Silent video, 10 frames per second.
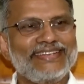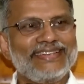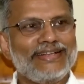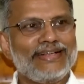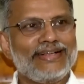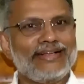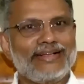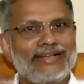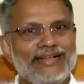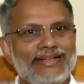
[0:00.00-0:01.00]

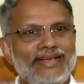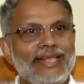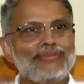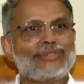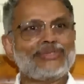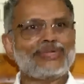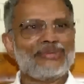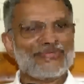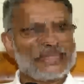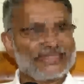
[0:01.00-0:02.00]
and I'm sure for
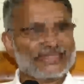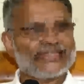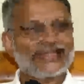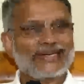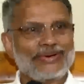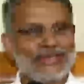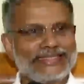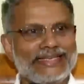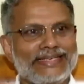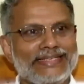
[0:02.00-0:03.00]
the science and technology
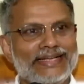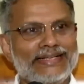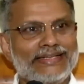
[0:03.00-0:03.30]
area,